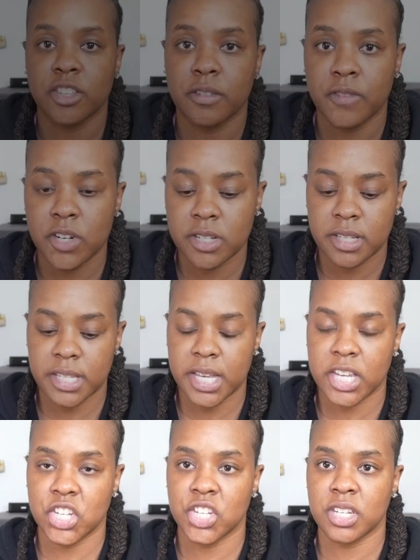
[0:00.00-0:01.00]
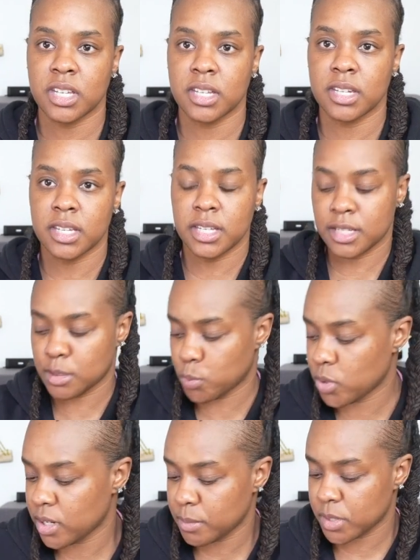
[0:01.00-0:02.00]
first section is
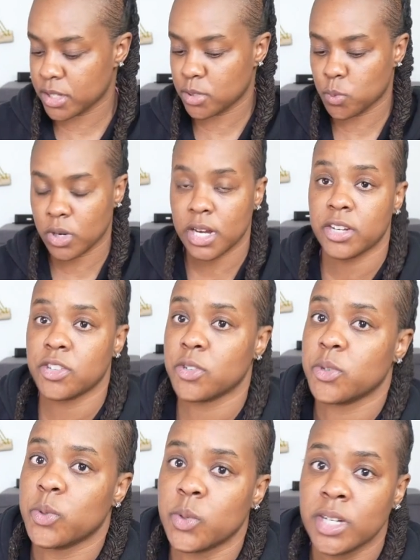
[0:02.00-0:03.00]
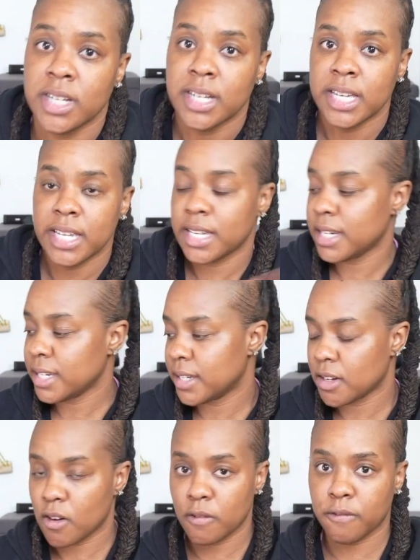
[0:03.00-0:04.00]
pretty much where I do any and
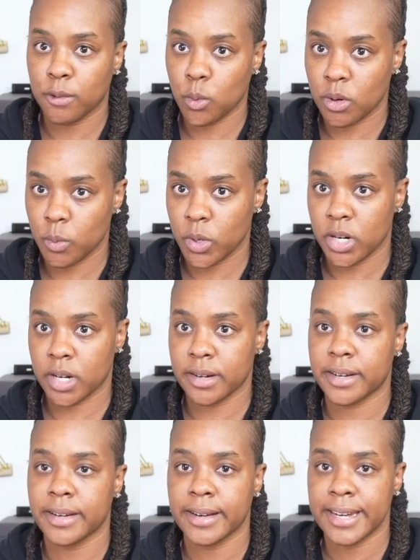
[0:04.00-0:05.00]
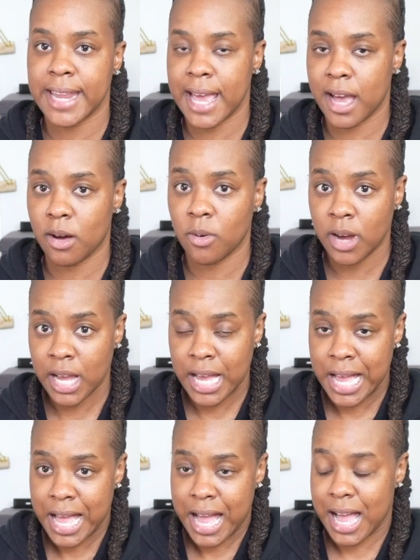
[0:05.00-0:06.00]
all floor work. Now,
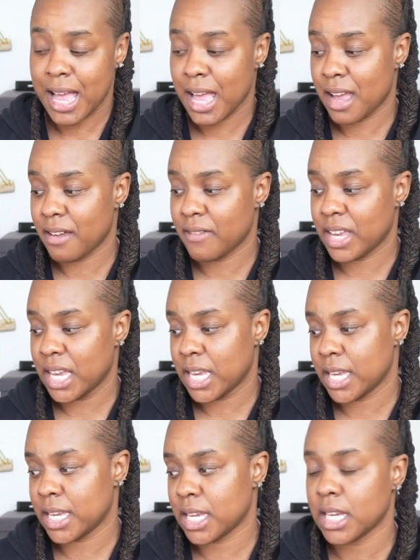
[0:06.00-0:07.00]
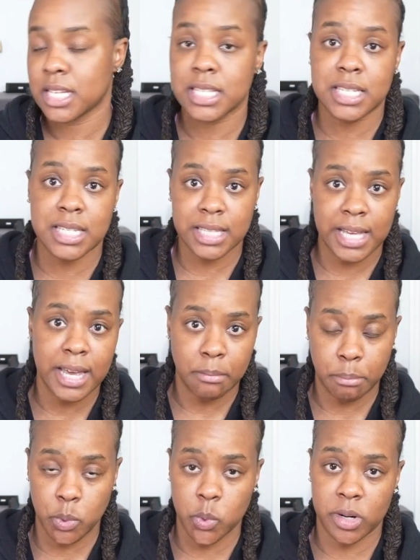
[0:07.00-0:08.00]
I have a
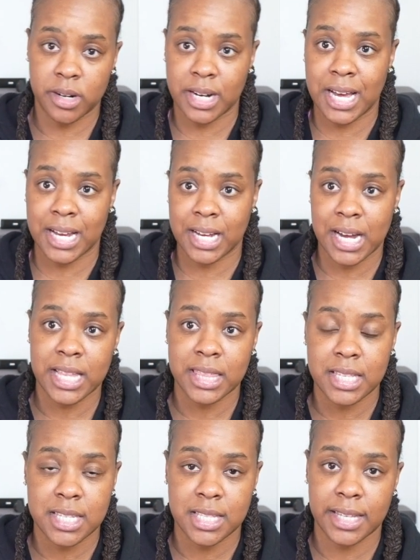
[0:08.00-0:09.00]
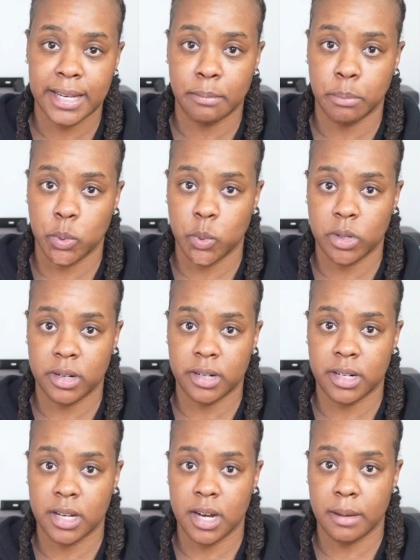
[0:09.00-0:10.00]
slant board. I got the slant
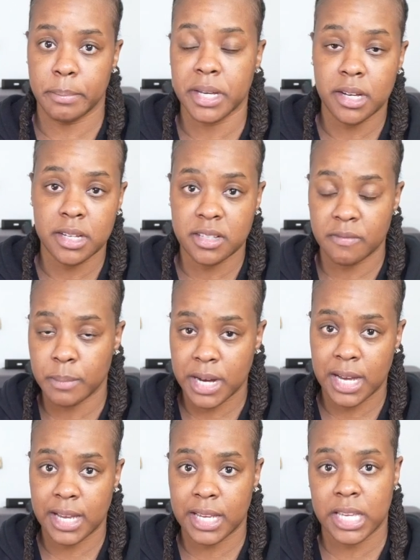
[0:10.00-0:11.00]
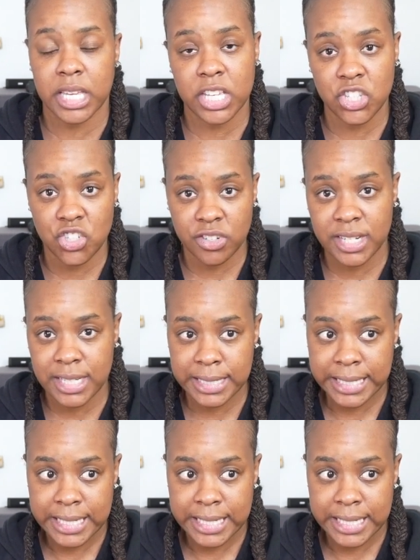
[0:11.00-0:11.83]
board because of my injury,